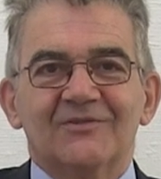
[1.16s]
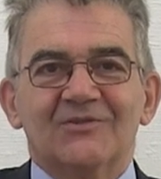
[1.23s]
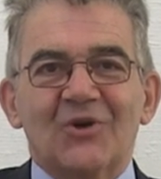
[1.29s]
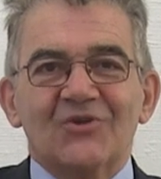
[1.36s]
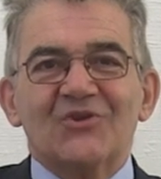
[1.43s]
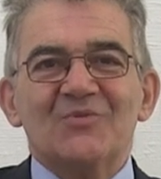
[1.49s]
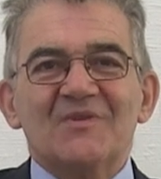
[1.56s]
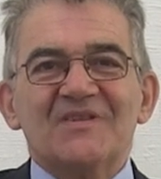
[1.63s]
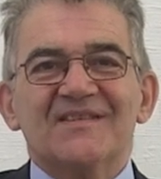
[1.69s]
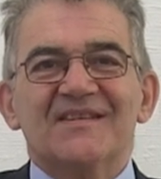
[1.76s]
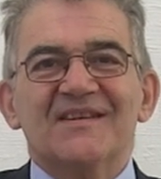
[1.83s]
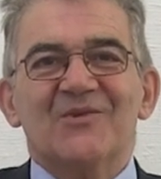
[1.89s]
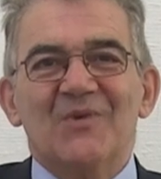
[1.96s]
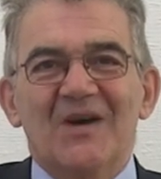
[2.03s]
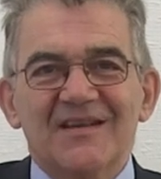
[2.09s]
Documents
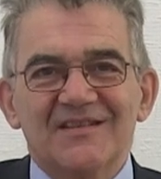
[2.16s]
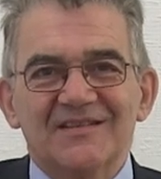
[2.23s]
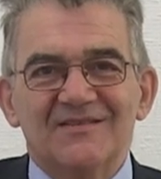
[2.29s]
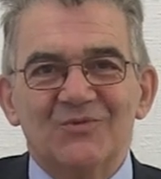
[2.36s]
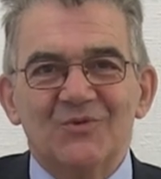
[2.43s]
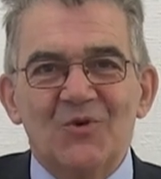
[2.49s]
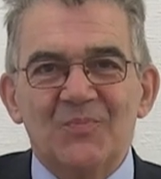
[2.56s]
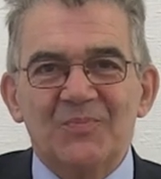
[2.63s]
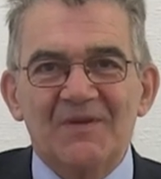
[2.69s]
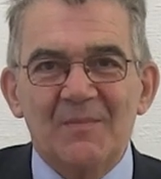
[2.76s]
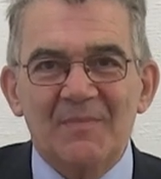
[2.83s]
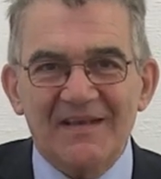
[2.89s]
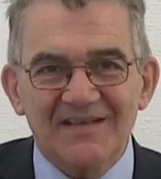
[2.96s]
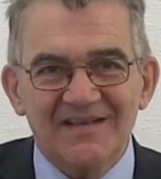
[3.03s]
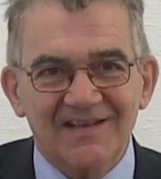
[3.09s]
required to open a
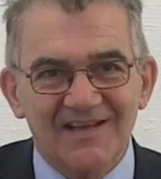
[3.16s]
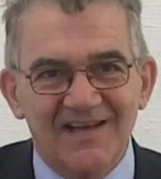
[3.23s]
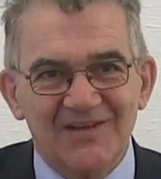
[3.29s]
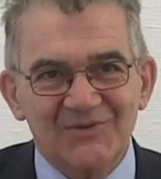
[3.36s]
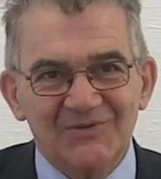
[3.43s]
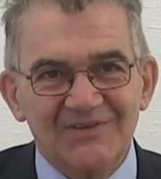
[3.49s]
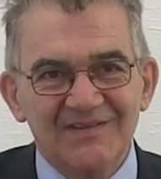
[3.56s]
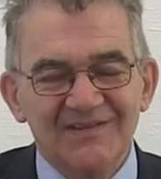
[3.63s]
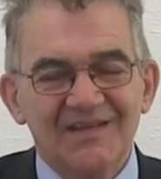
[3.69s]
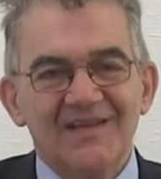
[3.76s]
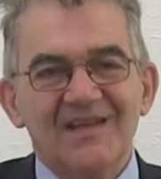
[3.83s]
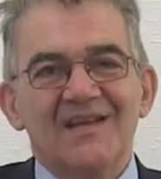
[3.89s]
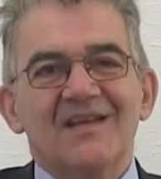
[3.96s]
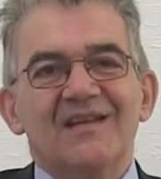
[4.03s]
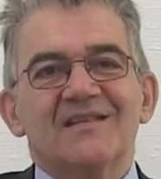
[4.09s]
bank account.
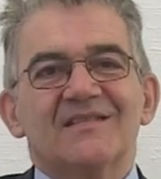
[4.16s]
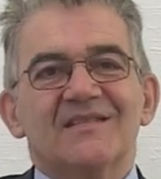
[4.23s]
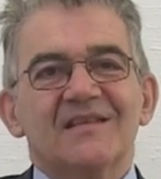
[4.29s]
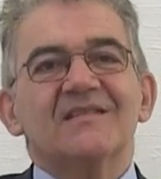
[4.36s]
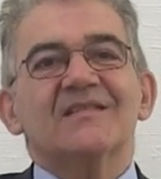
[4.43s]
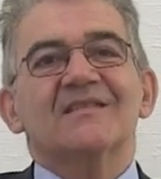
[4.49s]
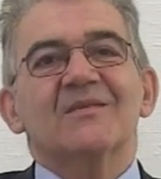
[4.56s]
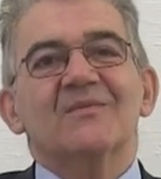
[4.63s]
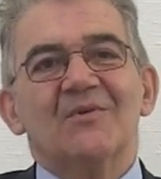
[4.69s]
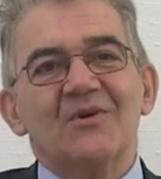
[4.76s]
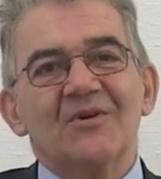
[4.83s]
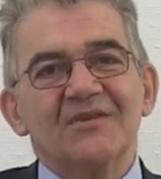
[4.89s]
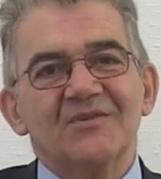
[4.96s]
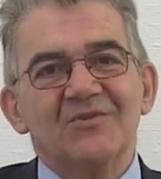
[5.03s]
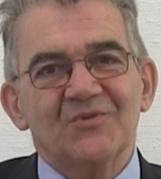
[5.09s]
Since the
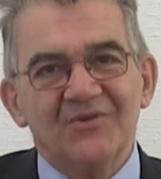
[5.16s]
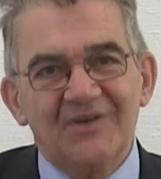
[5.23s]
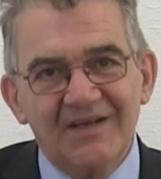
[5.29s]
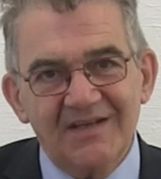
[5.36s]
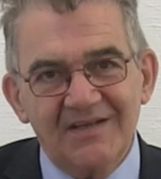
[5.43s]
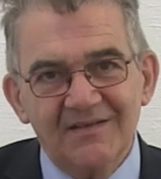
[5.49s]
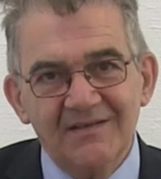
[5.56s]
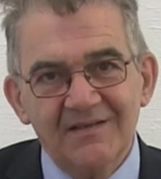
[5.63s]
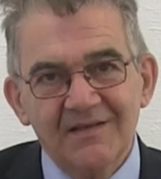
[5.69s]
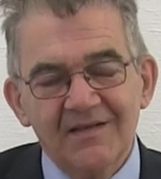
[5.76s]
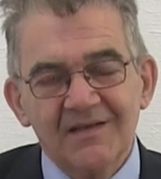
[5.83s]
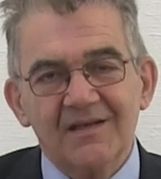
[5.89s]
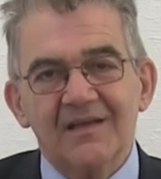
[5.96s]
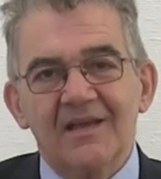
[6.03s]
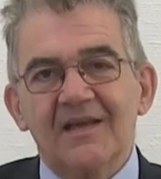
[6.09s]
war in Ukraine,
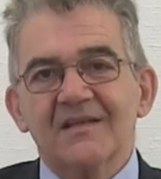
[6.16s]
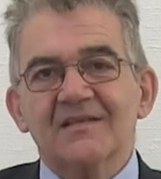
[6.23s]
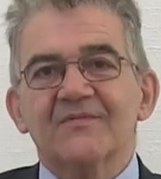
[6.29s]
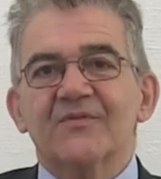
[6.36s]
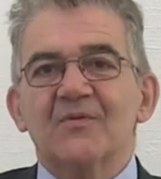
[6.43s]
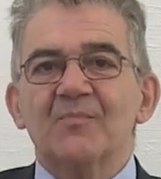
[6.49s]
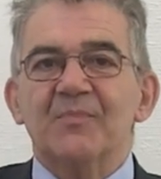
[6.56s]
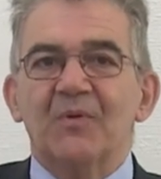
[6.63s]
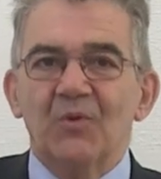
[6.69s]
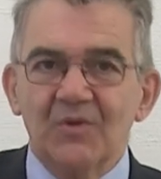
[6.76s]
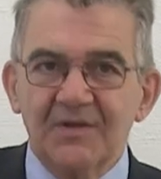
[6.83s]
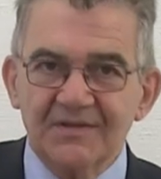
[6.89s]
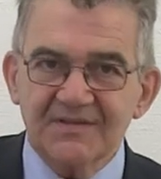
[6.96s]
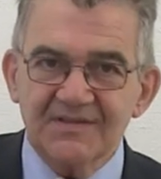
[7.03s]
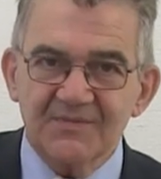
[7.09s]
clients from
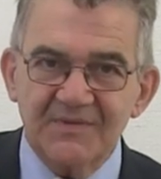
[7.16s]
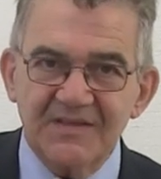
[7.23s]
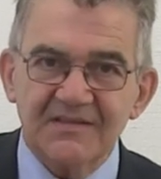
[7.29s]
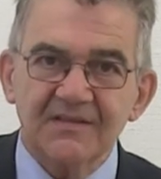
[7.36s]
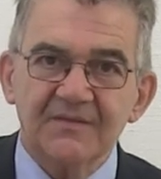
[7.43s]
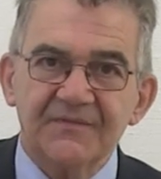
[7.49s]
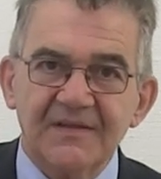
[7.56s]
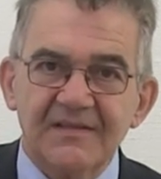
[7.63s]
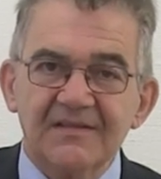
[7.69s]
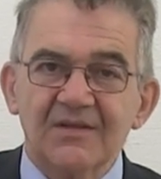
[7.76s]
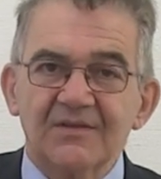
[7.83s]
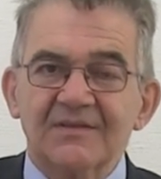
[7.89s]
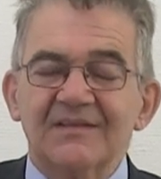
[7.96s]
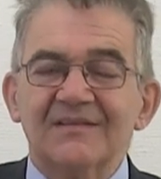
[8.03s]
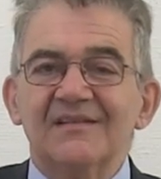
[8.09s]
Poland, Sweden,
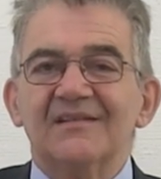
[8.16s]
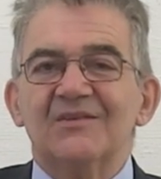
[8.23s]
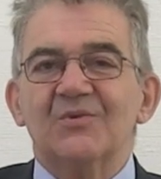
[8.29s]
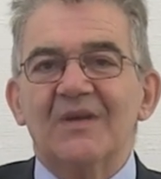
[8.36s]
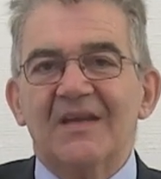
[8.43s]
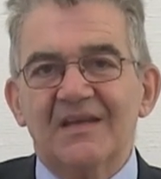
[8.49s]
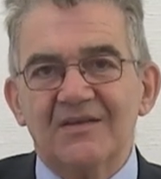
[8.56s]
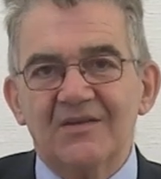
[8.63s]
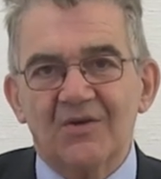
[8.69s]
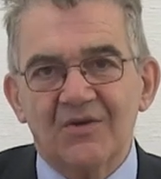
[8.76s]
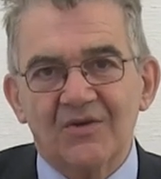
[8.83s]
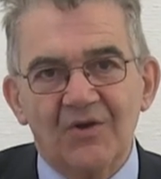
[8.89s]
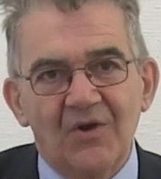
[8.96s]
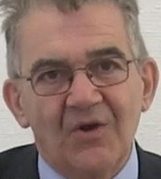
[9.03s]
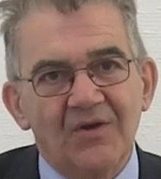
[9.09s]
Finland and Lithuania are
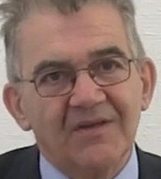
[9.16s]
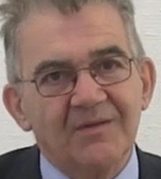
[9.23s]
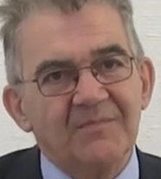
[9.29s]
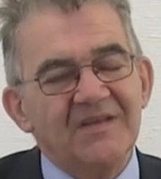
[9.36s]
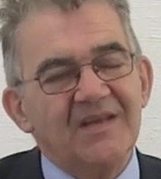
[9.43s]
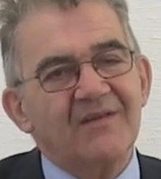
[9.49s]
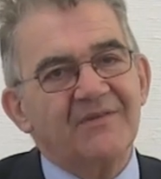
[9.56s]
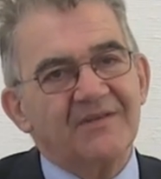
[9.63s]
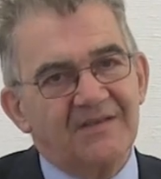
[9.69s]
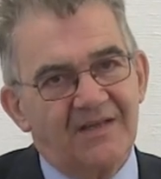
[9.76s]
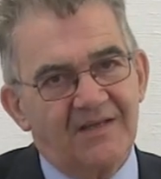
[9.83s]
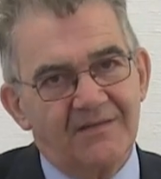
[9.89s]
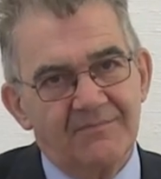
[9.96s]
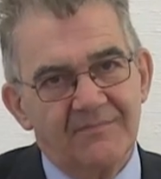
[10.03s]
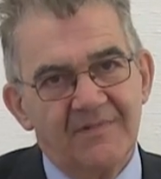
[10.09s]
calling me every
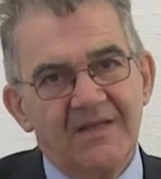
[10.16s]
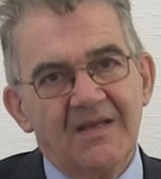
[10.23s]
day.